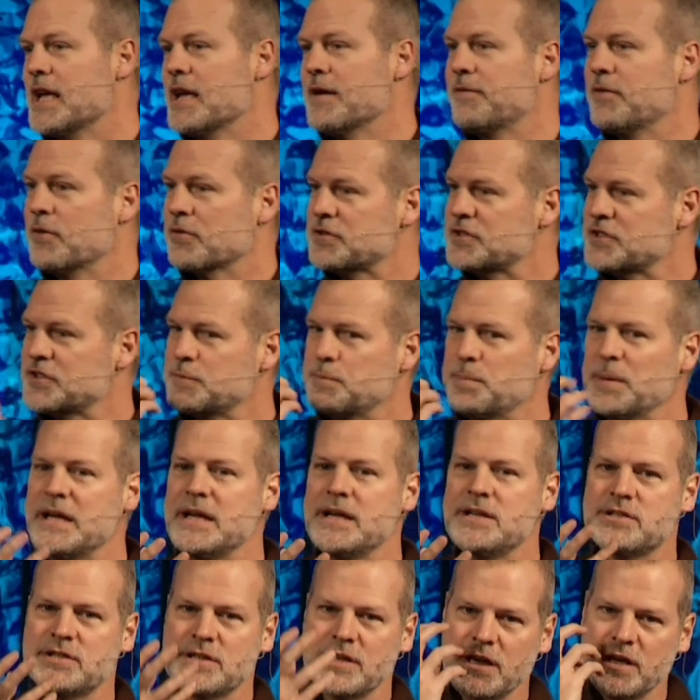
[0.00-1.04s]
If your
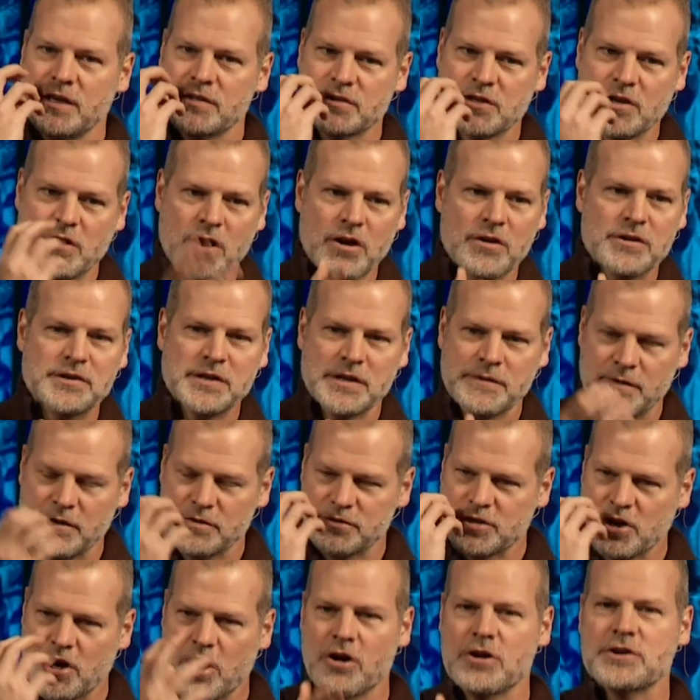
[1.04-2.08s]
speech is if
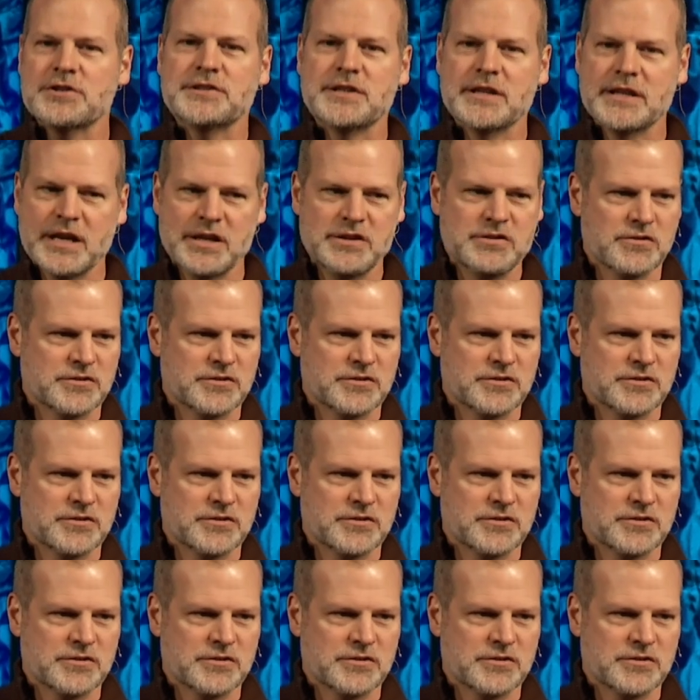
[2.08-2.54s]
there's cursing